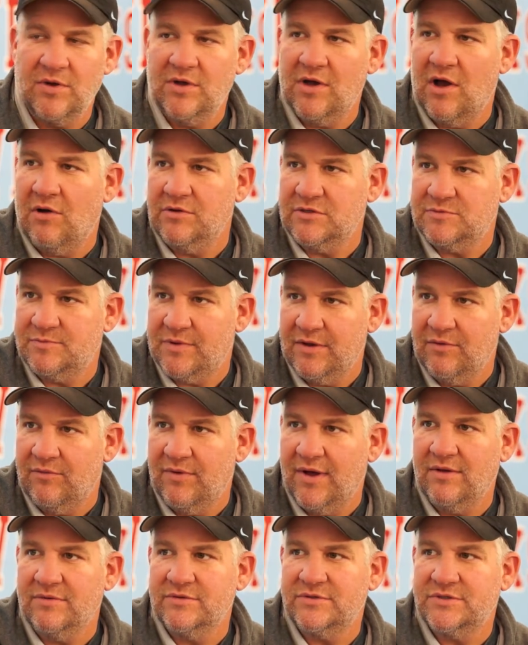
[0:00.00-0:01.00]
We always play
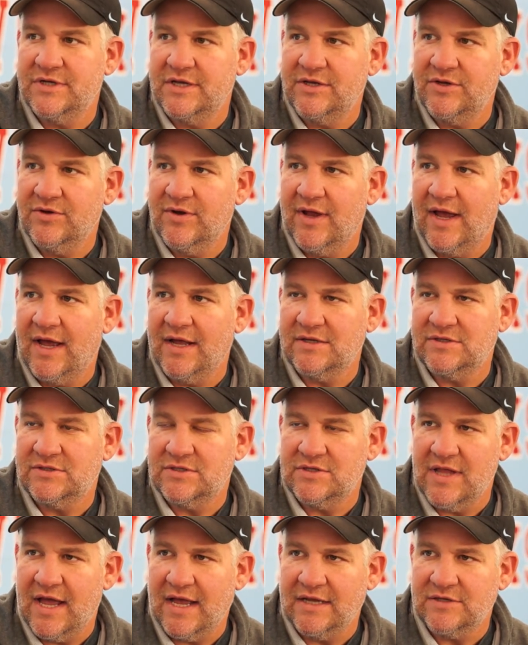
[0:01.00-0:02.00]
well on senior night.
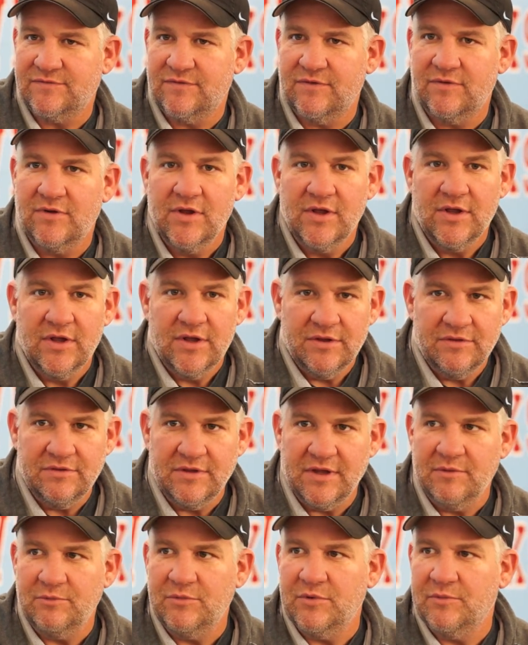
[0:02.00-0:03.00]
It's nice for
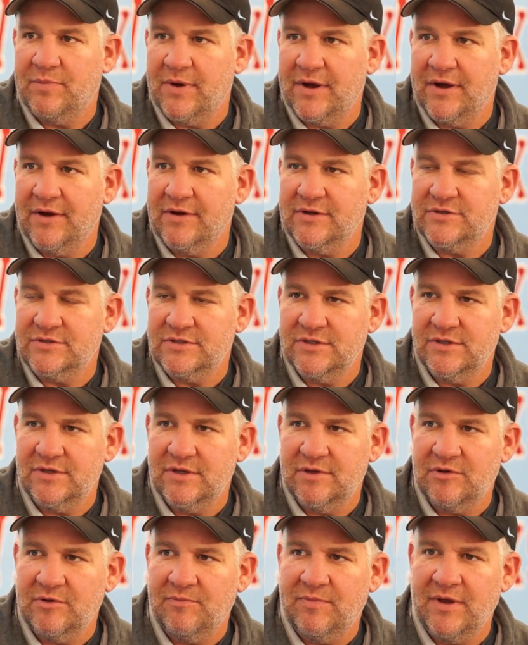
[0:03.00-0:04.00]
them, their parents,
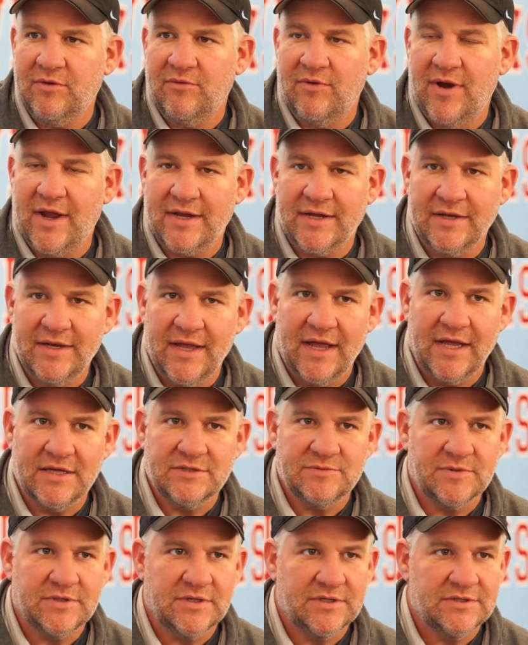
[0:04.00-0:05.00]
and to be
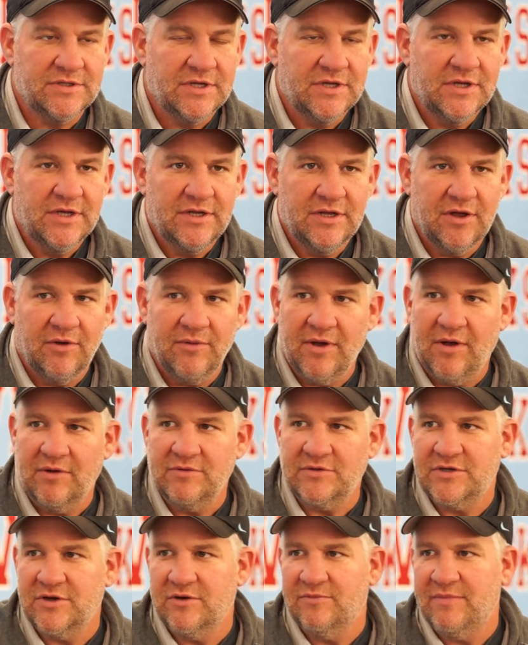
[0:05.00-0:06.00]
recognized, because you know, we
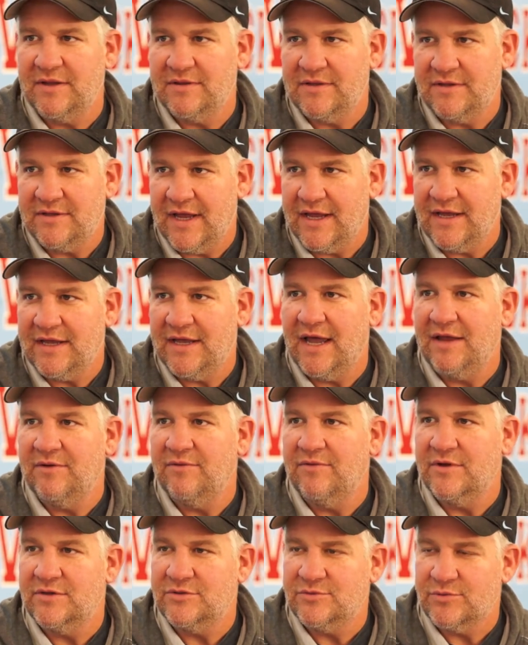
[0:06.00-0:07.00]
always hear about the Tate
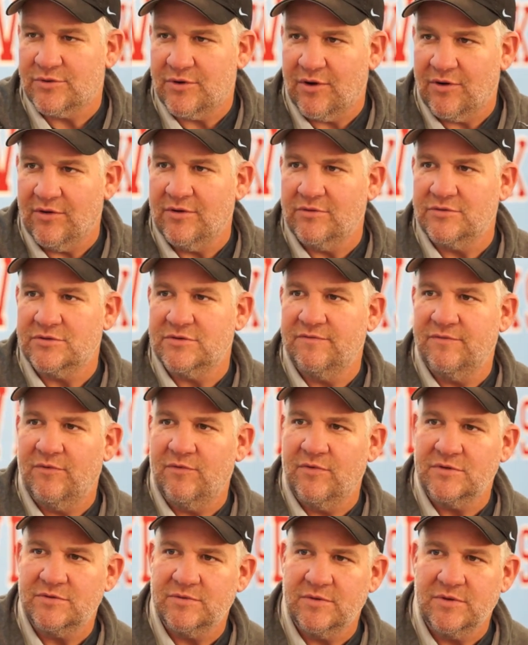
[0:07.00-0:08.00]
Gatewoods, Ricardo
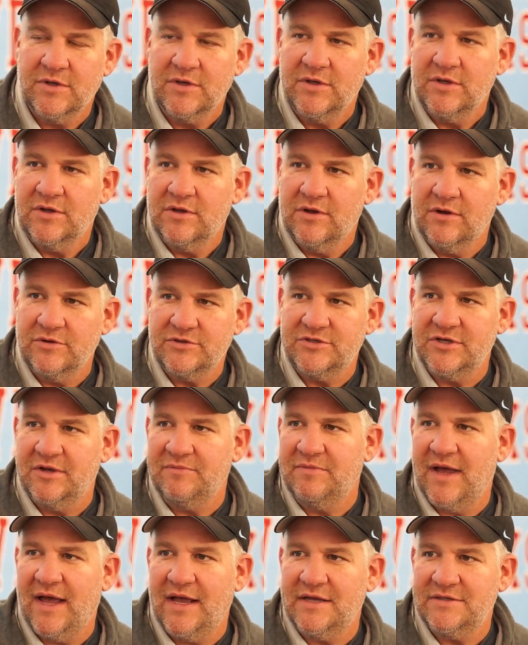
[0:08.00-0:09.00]
Savoys, but there's
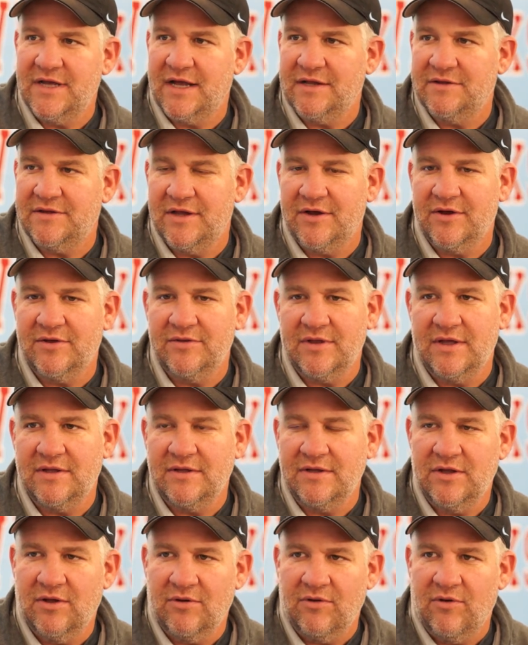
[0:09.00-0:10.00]
some guys out there
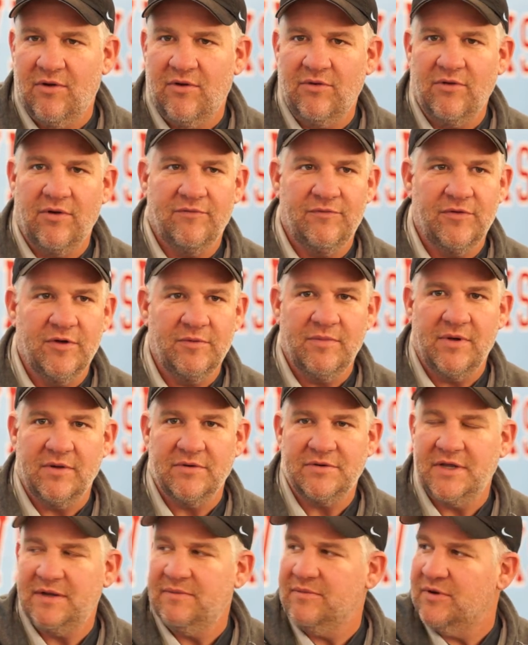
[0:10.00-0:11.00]
that, you know, are on our
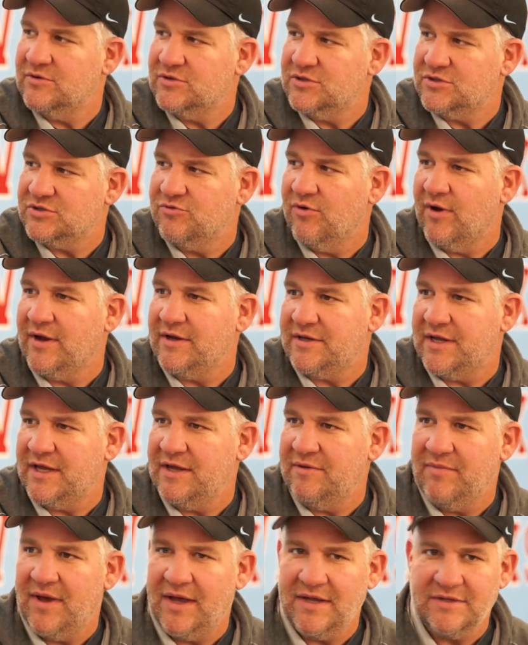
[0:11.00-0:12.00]
football team that are just great
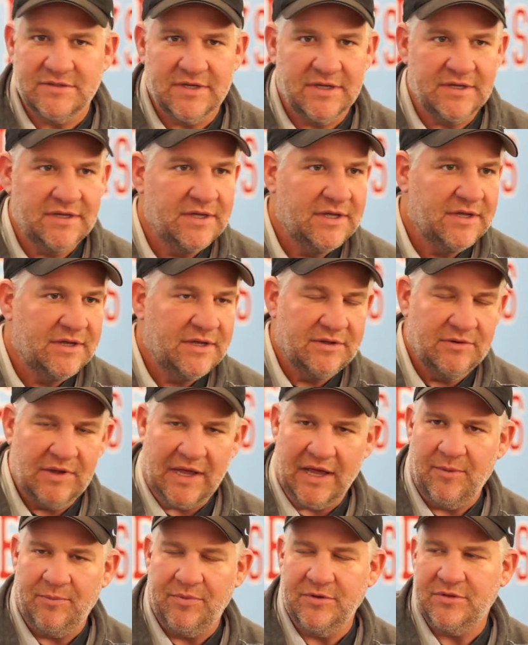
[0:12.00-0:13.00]
teammates. They
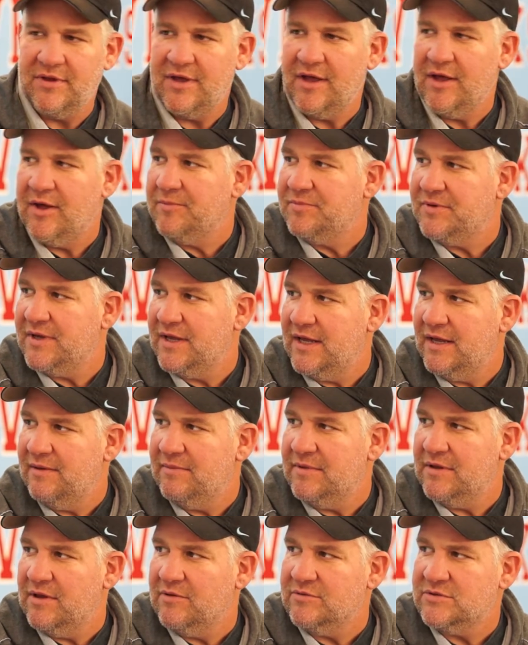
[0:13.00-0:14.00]
help with the help
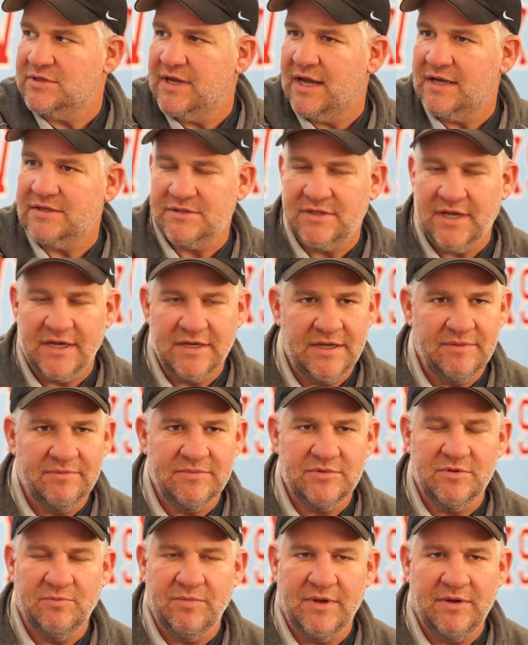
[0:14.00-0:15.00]
team, and those guys, they
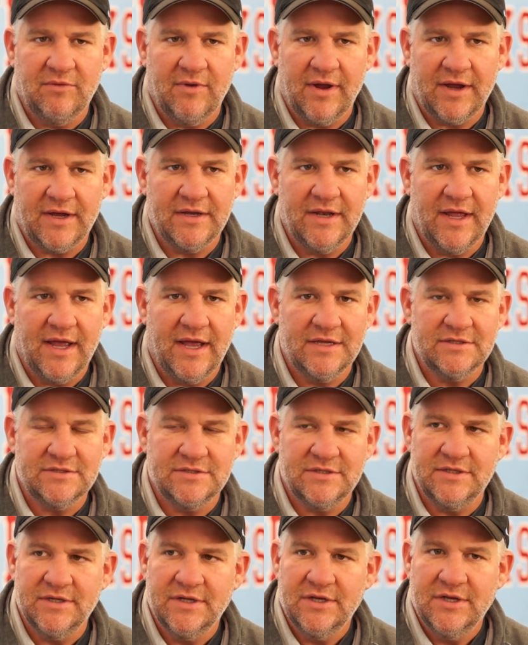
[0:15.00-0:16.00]
need to be
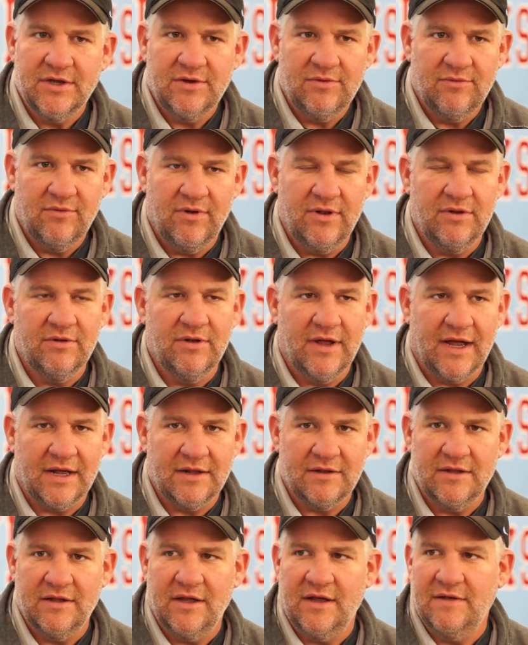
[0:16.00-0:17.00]
recognized, and really
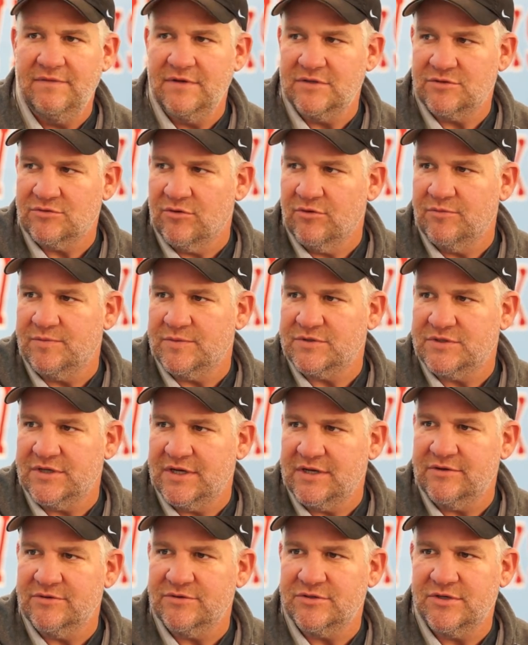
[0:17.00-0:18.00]
love this group of
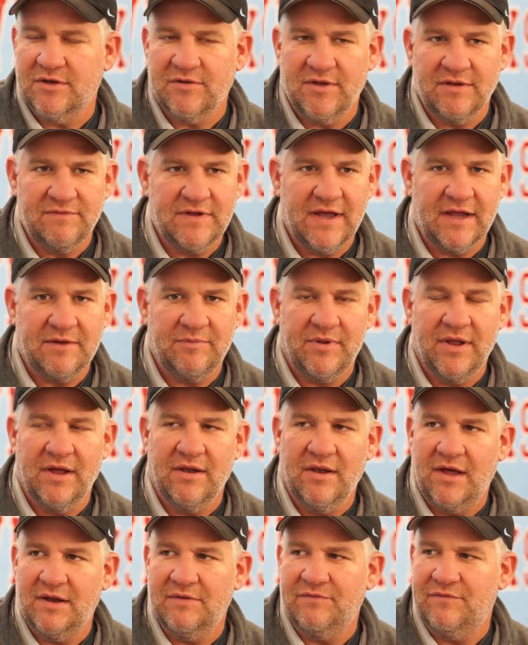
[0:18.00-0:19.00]
seniors. You know, they've got to play
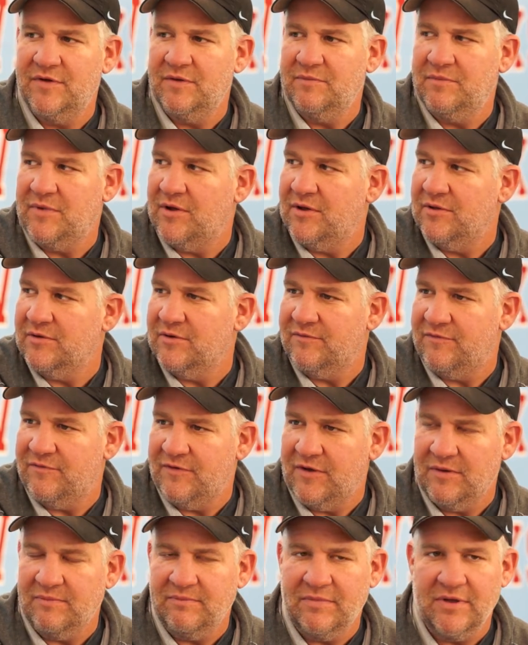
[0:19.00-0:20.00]
a lot of football. They're a
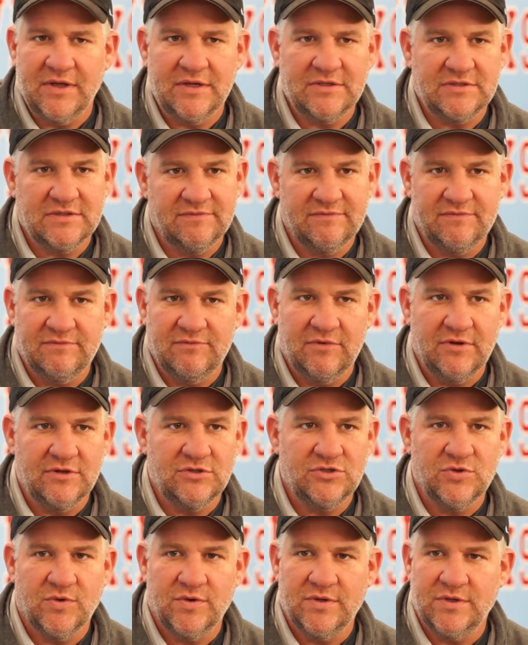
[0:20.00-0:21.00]
fun bunch. I've really
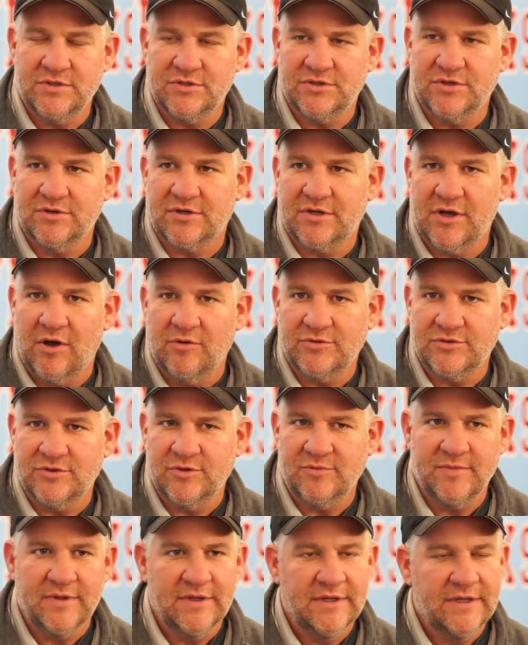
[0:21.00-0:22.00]
enjoyed this year
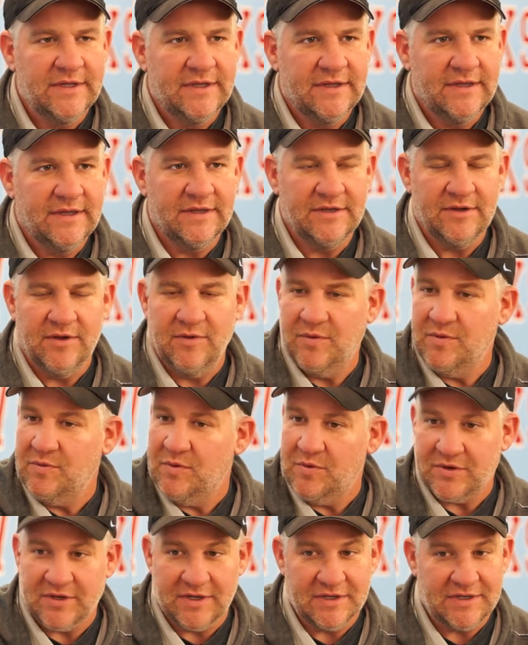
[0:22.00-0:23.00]
coaching them, and you know, we
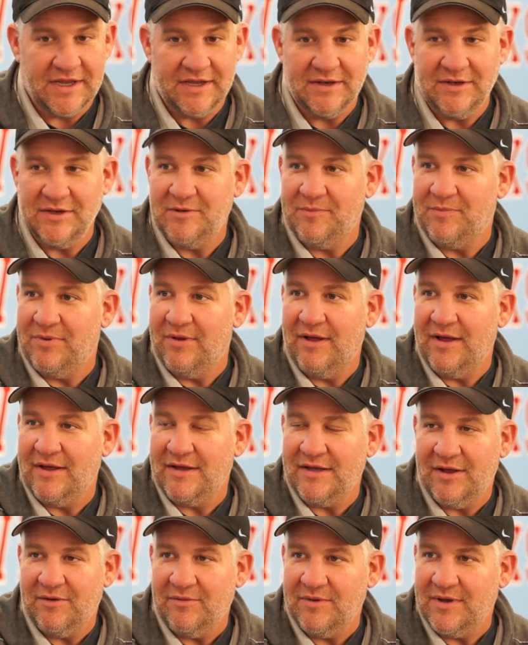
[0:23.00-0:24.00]
want to continue to play.
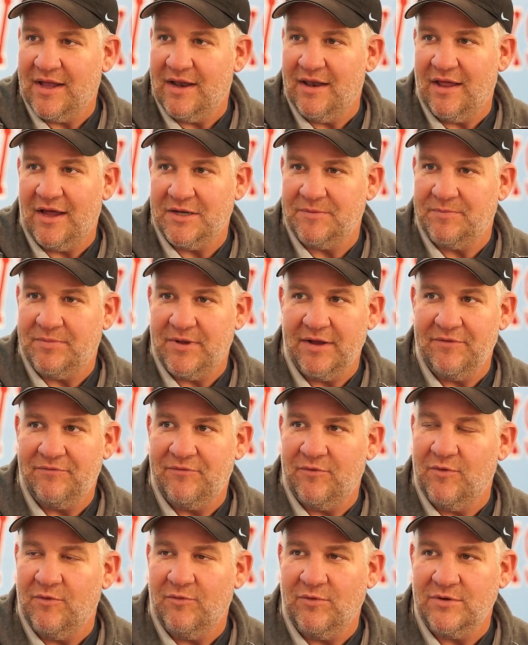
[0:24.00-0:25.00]
You know, we got a lot to play
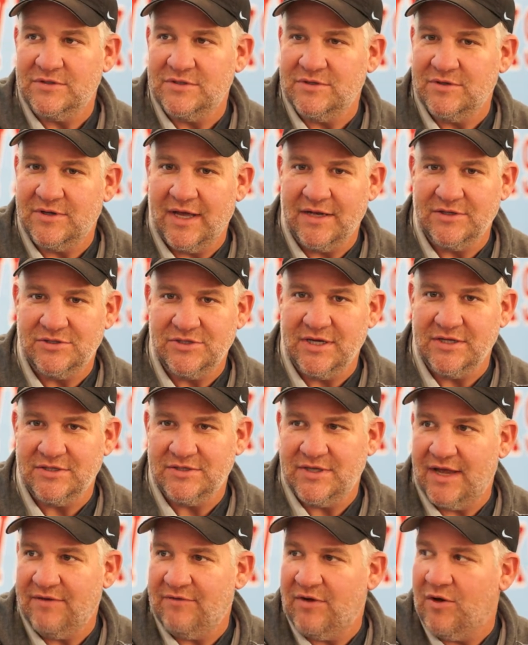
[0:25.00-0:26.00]
for. We still got a
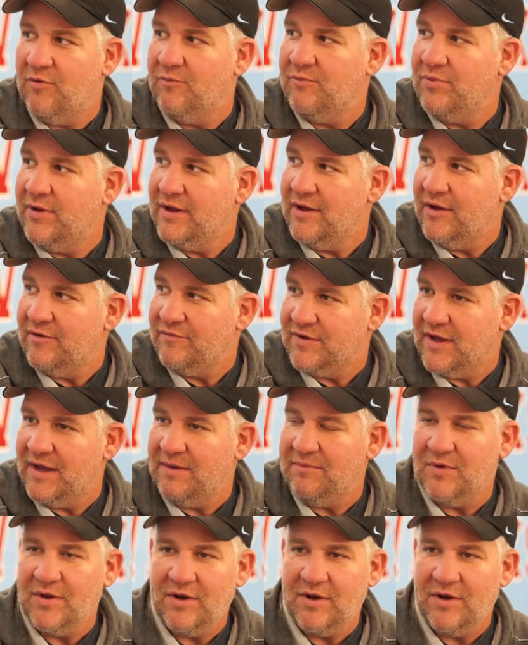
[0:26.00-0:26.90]
chance to have a home playoff game.